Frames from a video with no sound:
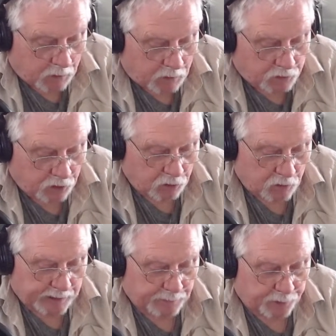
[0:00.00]
Total
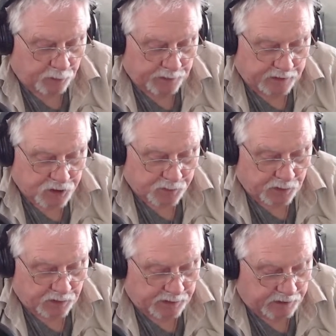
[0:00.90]
and permanent
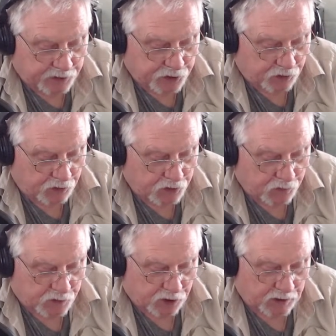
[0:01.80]
disability discharges,
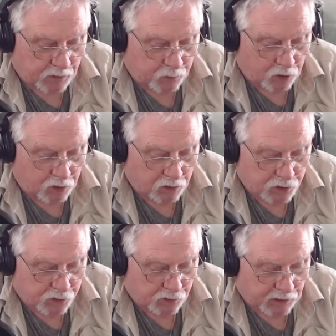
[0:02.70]
which allow
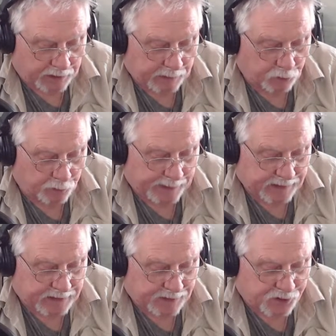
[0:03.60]
borrowers who are unable to
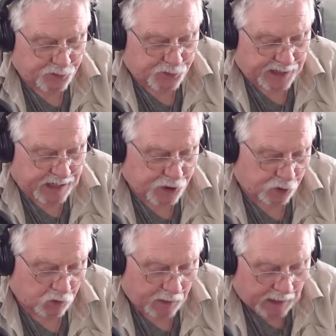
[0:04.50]
maintain
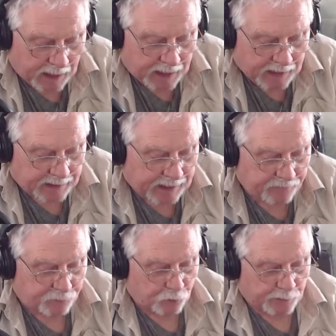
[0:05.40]
substantial,
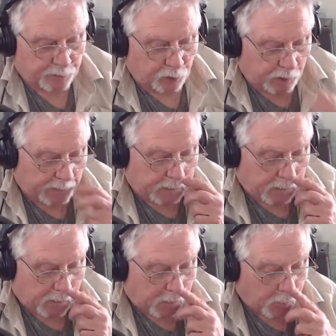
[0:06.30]
gainful employment
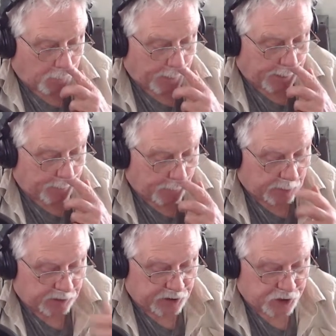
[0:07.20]
due to a medical
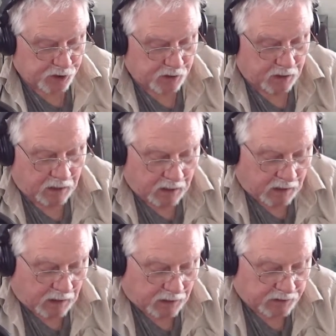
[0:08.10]
condition
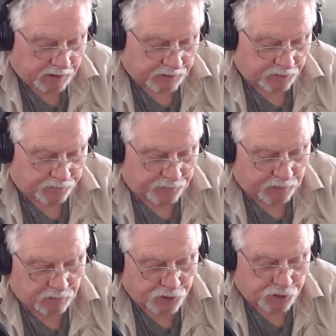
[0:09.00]
to get their
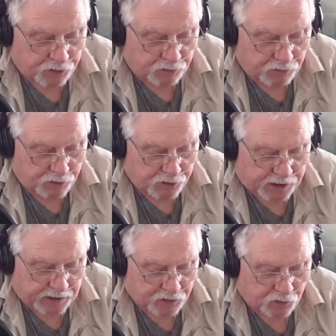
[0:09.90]
federal student loans
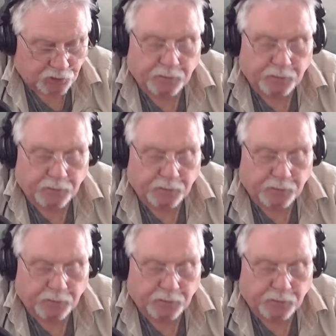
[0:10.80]
canceled.